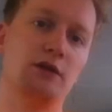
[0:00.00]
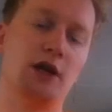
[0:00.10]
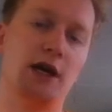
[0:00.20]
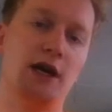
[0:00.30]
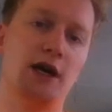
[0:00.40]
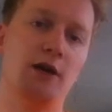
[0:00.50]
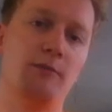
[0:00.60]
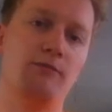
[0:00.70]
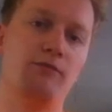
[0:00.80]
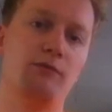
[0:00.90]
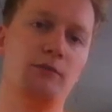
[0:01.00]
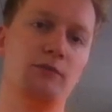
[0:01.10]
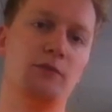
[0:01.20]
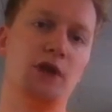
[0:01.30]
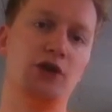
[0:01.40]

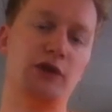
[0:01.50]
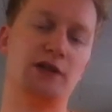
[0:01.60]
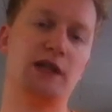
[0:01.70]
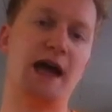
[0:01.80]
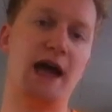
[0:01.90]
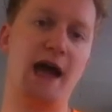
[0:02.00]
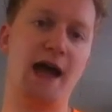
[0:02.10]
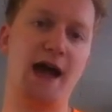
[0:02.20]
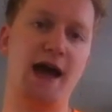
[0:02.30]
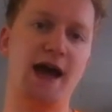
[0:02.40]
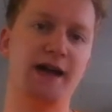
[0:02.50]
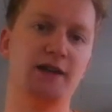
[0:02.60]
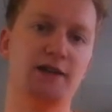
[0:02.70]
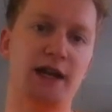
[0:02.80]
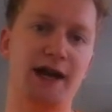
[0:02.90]
that
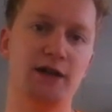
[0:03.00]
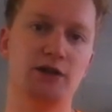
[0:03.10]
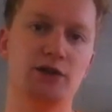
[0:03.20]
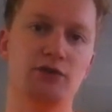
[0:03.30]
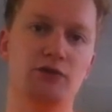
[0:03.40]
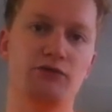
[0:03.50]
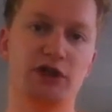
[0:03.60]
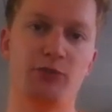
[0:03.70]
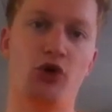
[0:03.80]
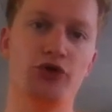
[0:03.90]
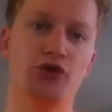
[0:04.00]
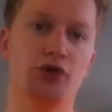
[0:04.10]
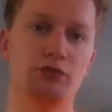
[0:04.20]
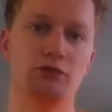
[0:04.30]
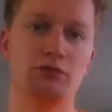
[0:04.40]
and respond
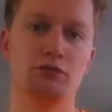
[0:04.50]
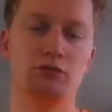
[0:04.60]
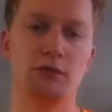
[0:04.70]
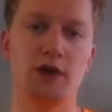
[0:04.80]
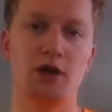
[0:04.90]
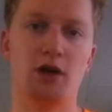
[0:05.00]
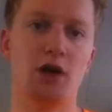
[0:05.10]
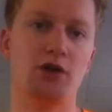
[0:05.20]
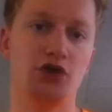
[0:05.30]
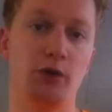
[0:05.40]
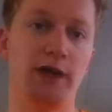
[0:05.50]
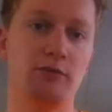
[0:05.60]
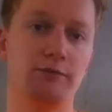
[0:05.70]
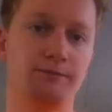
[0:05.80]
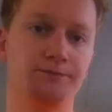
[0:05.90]
to it.
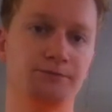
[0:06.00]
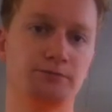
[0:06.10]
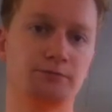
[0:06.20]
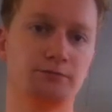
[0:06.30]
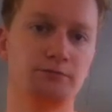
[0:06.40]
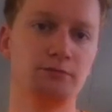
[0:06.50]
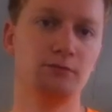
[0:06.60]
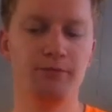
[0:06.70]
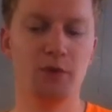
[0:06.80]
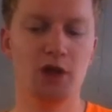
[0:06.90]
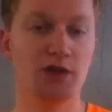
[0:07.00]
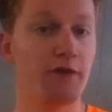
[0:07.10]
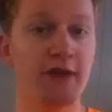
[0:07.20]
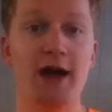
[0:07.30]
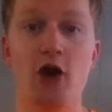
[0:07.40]
So
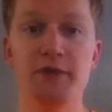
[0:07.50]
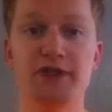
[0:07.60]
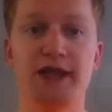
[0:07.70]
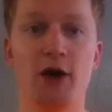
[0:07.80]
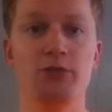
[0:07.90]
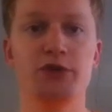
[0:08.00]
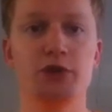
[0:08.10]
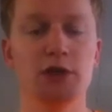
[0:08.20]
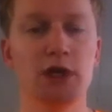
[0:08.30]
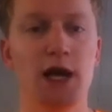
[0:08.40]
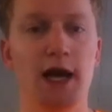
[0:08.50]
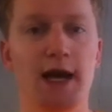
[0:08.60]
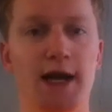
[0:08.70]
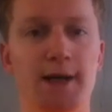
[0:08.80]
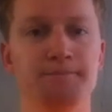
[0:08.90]
other than that, I hope this has helped.
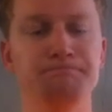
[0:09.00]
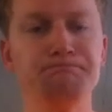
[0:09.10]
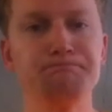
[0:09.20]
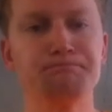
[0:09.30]
I